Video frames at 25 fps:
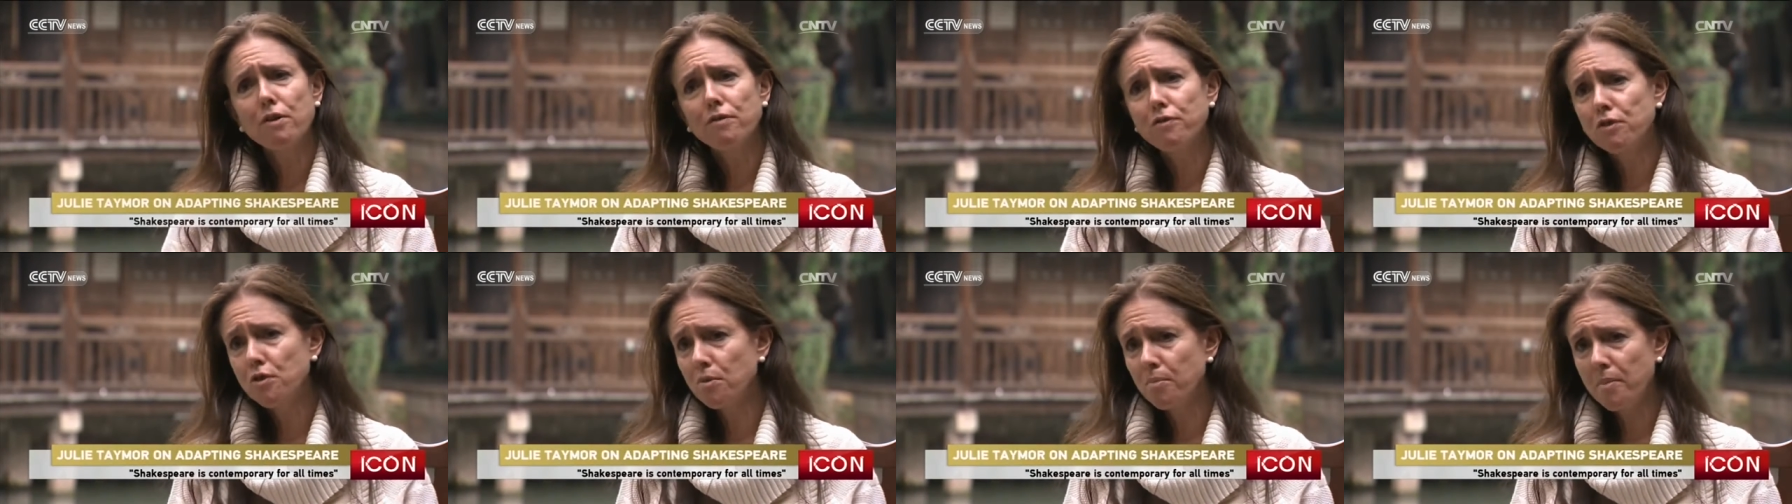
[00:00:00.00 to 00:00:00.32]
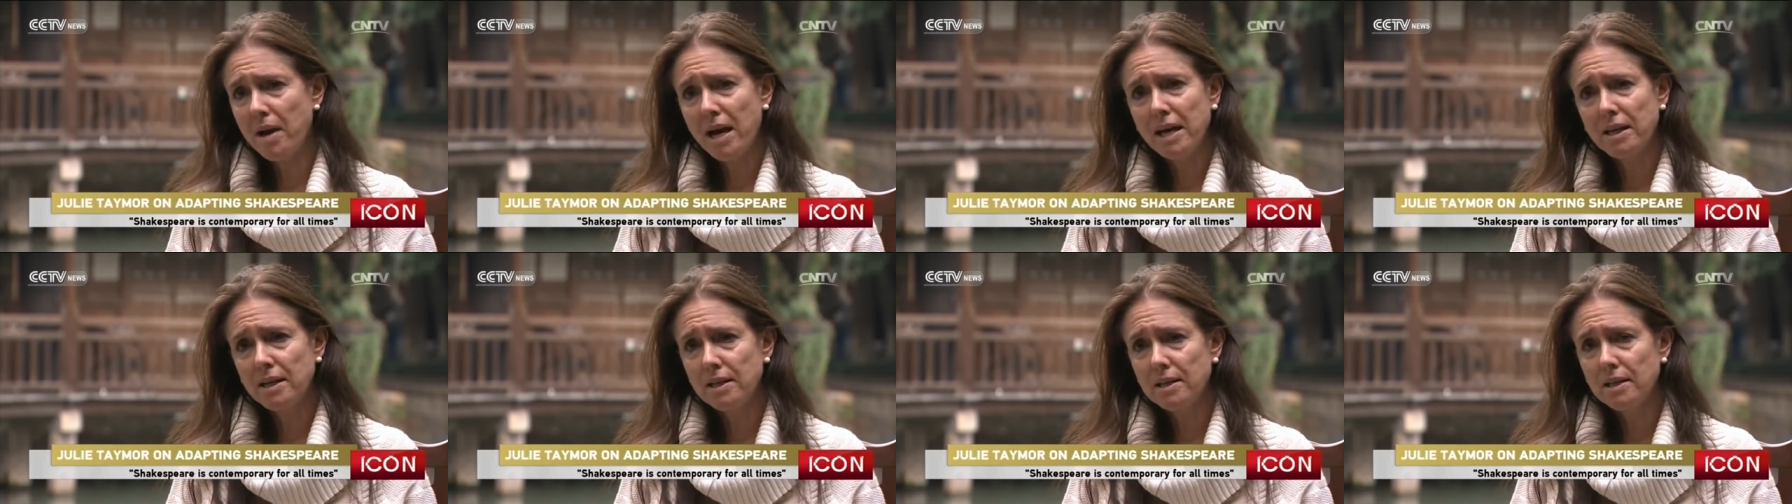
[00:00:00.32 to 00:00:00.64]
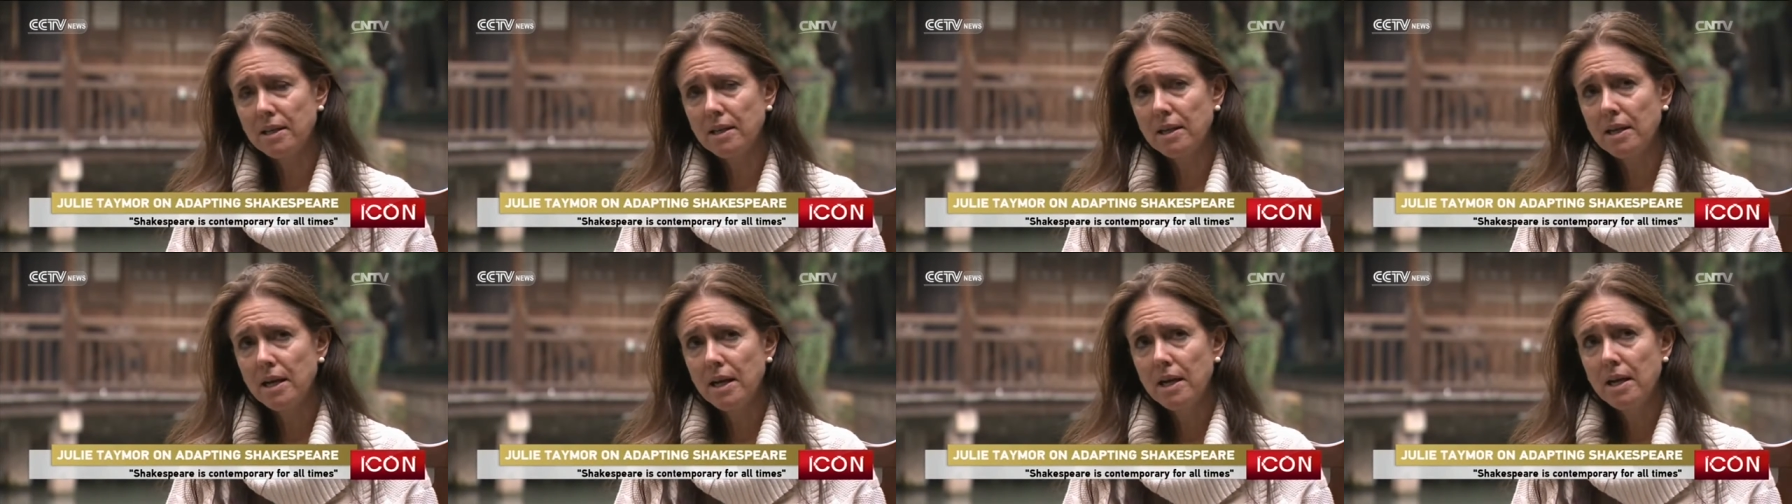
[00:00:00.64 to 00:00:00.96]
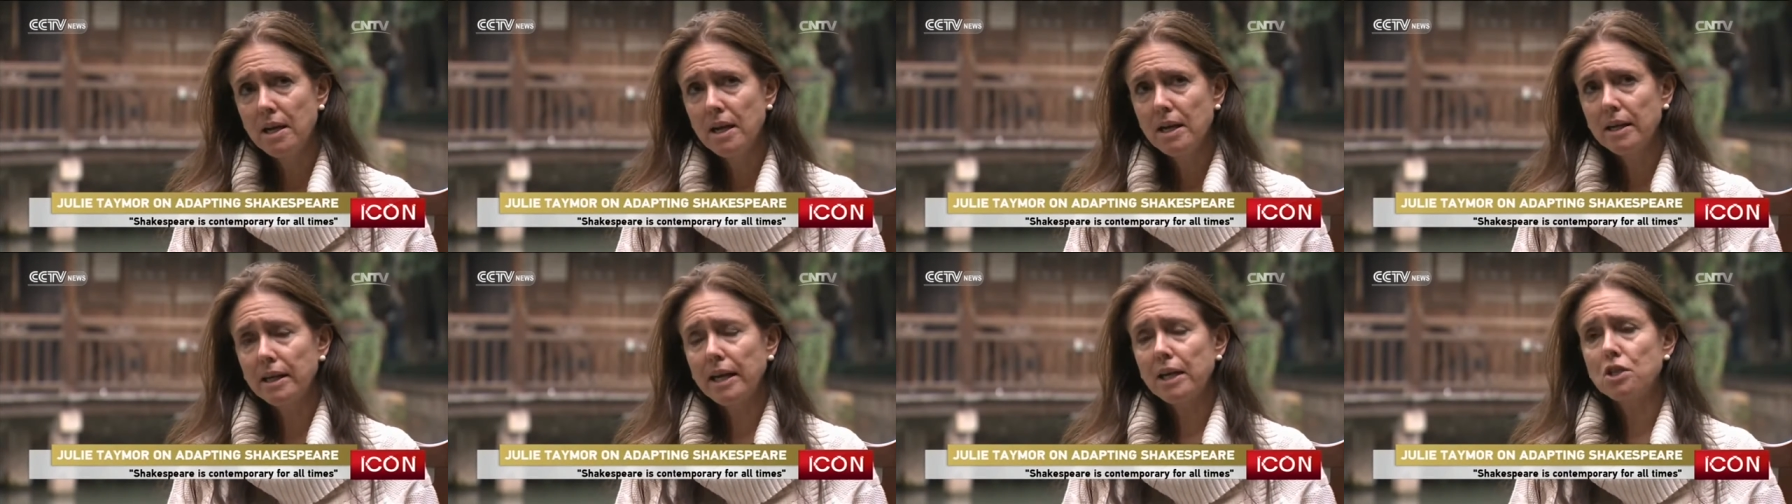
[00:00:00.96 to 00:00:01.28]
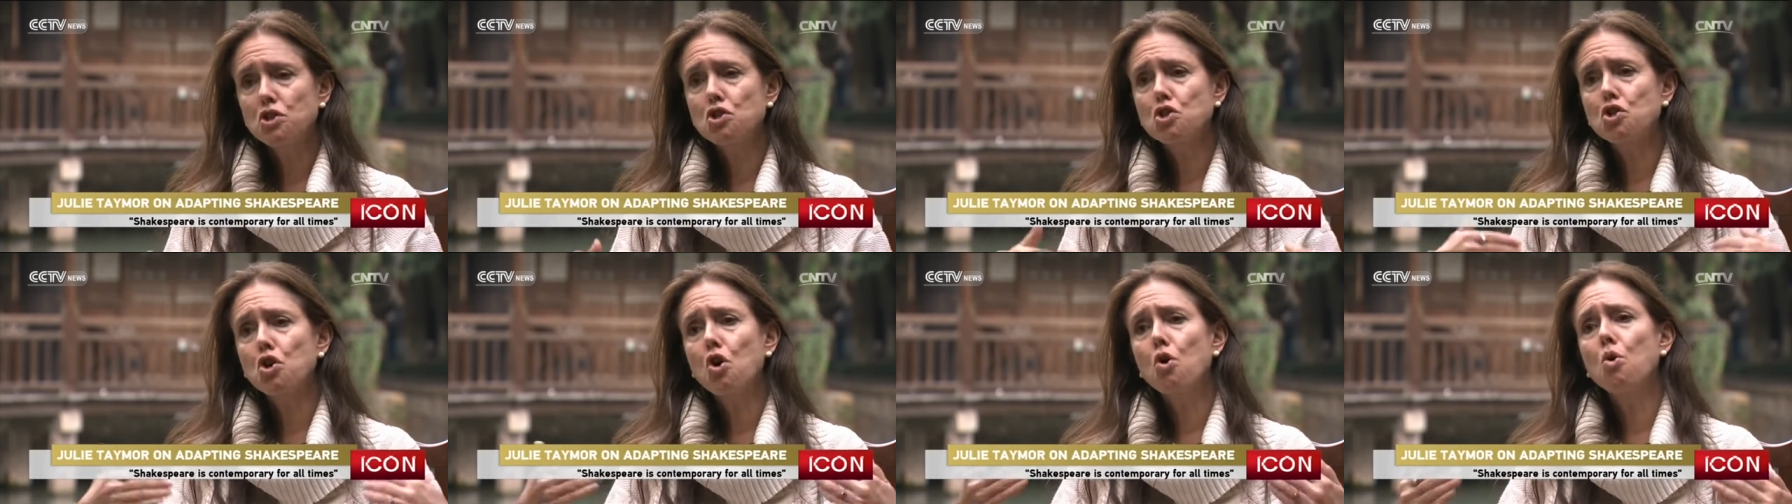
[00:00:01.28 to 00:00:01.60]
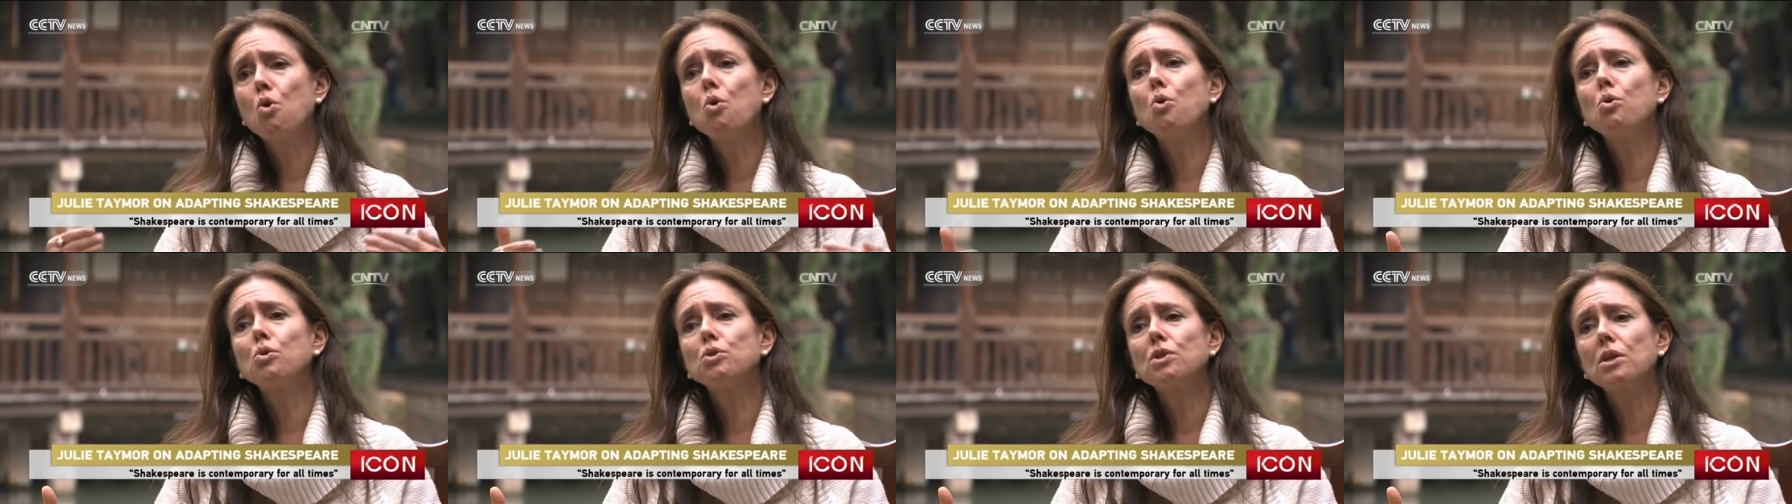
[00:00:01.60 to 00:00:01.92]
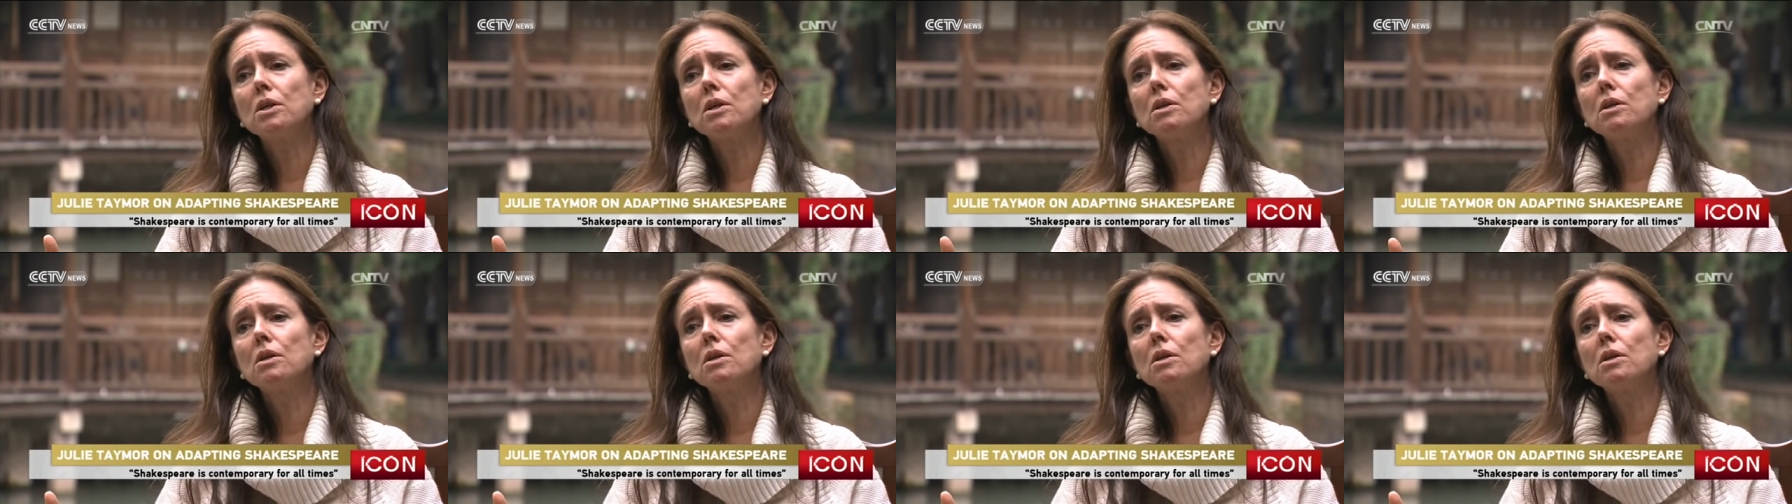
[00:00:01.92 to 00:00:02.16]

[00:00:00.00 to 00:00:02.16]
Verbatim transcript: of humanity gets told